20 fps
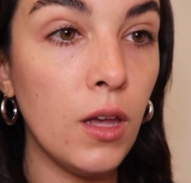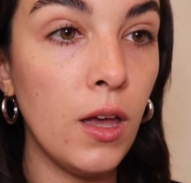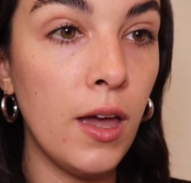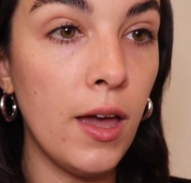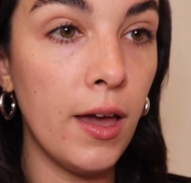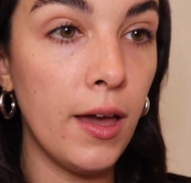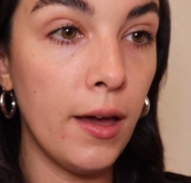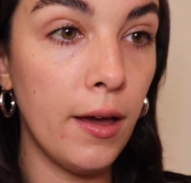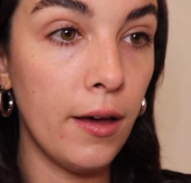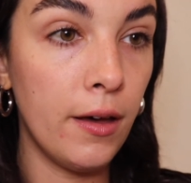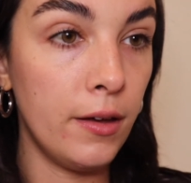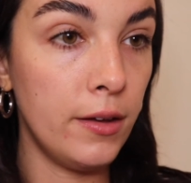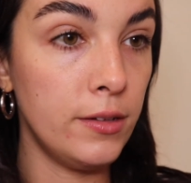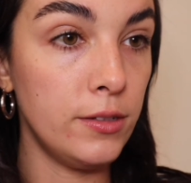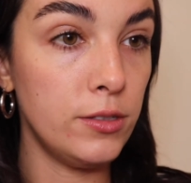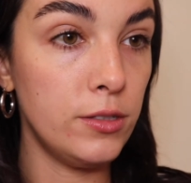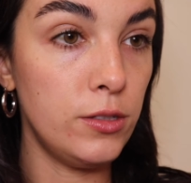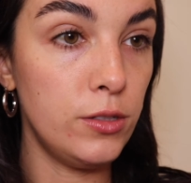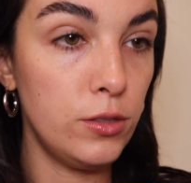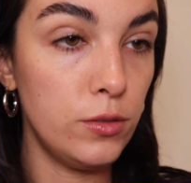
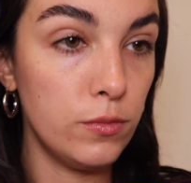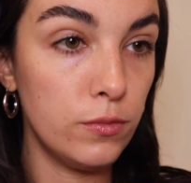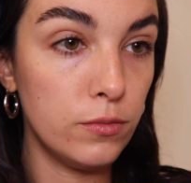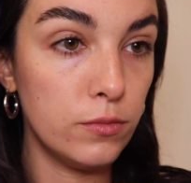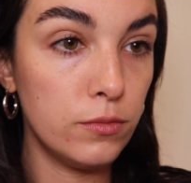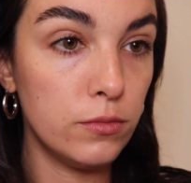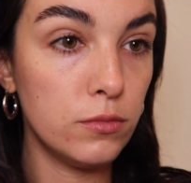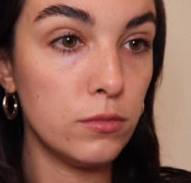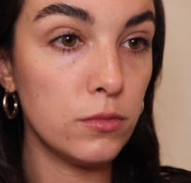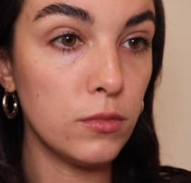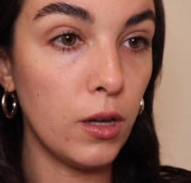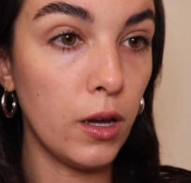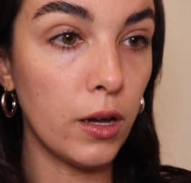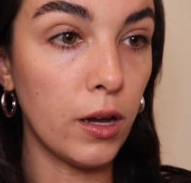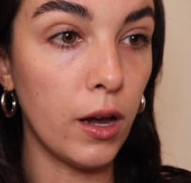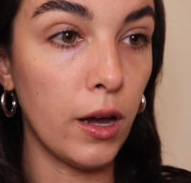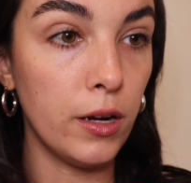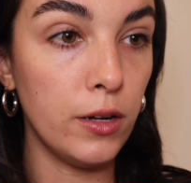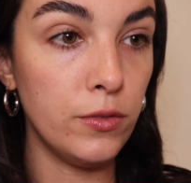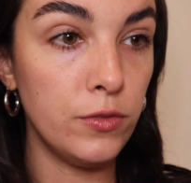and I
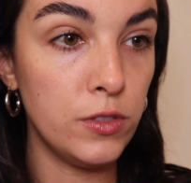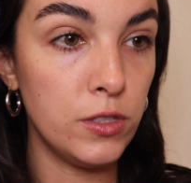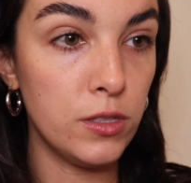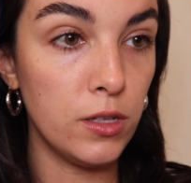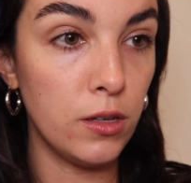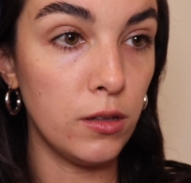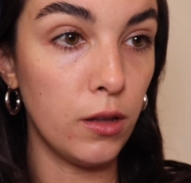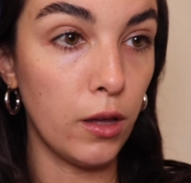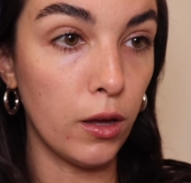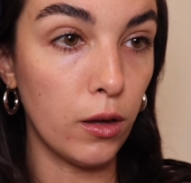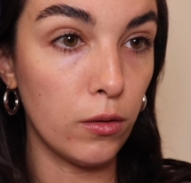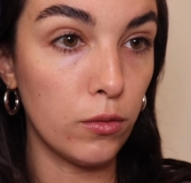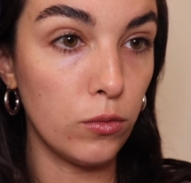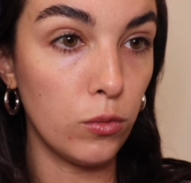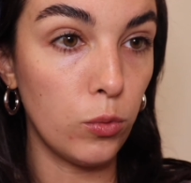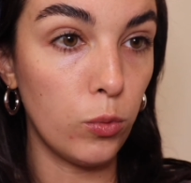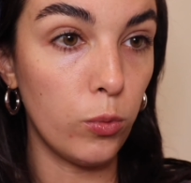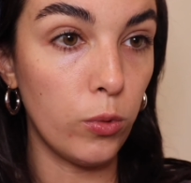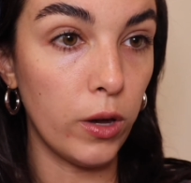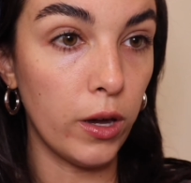kind of see like
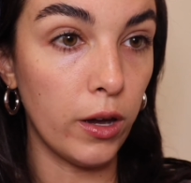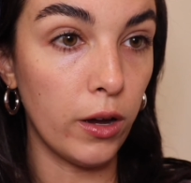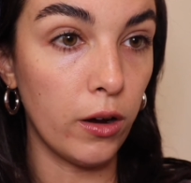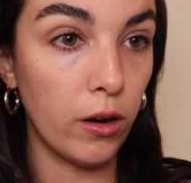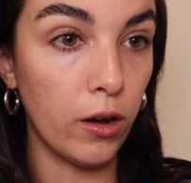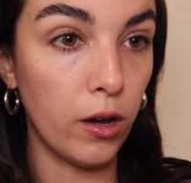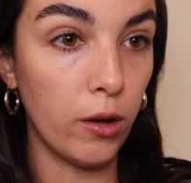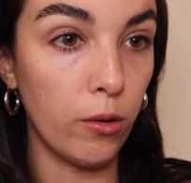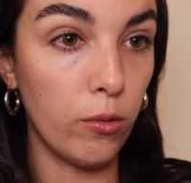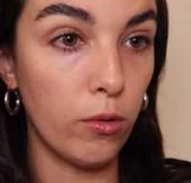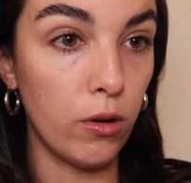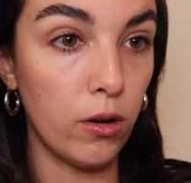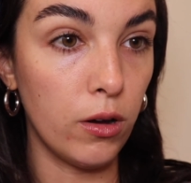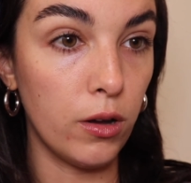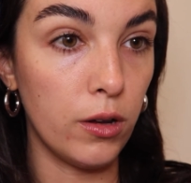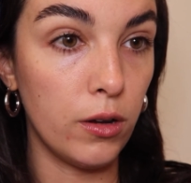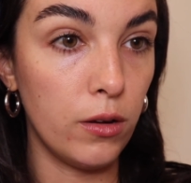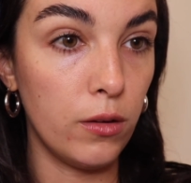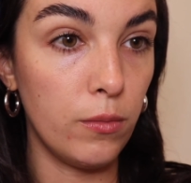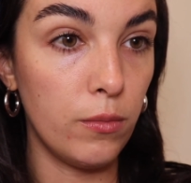where I
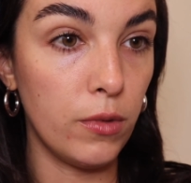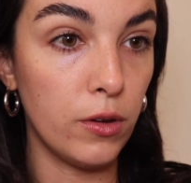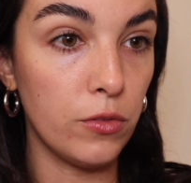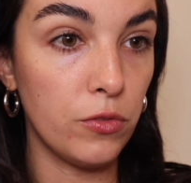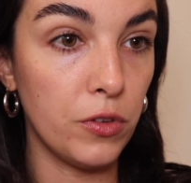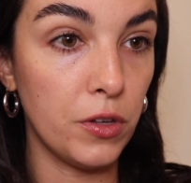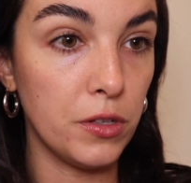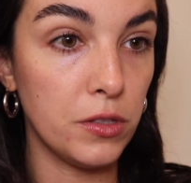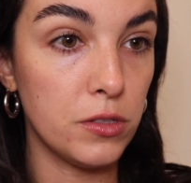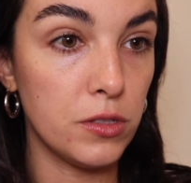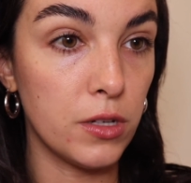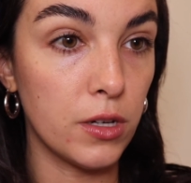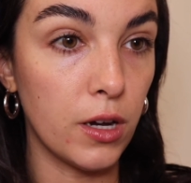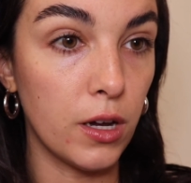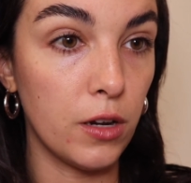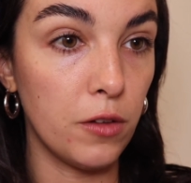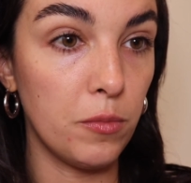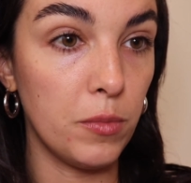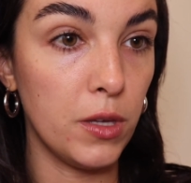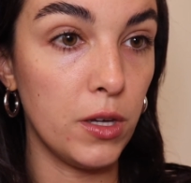want my face to
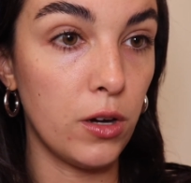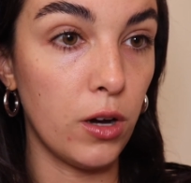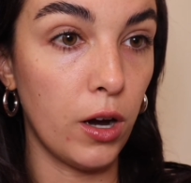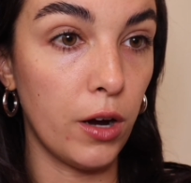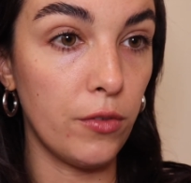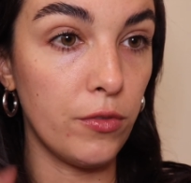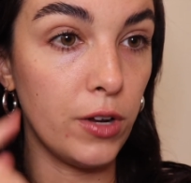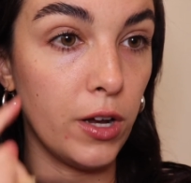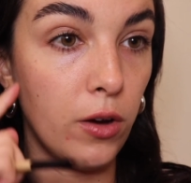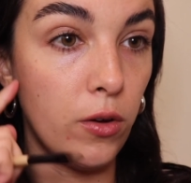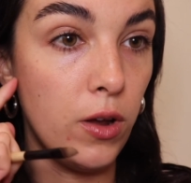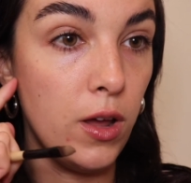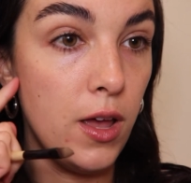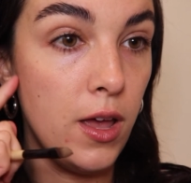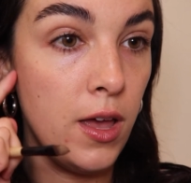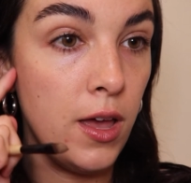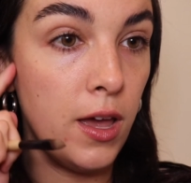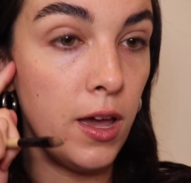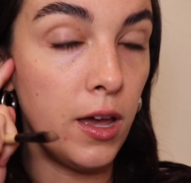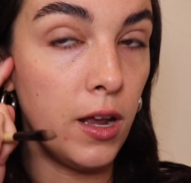kind of be carved out,
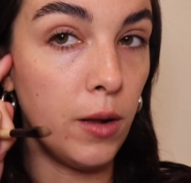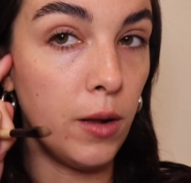and